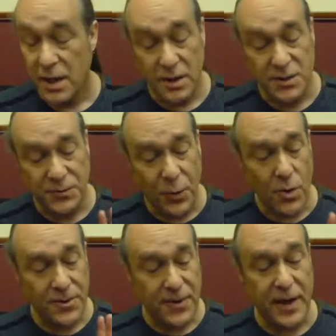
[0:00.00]
There's
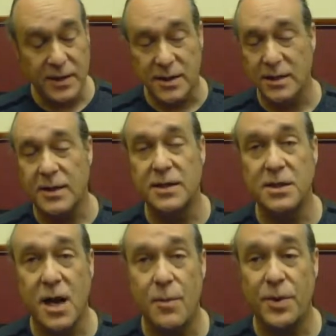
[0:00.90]
four things that this
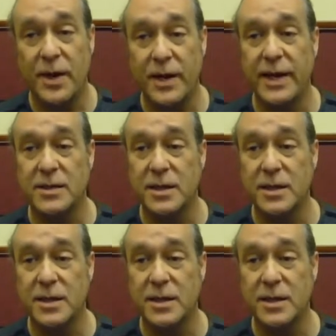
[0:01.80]
company needs.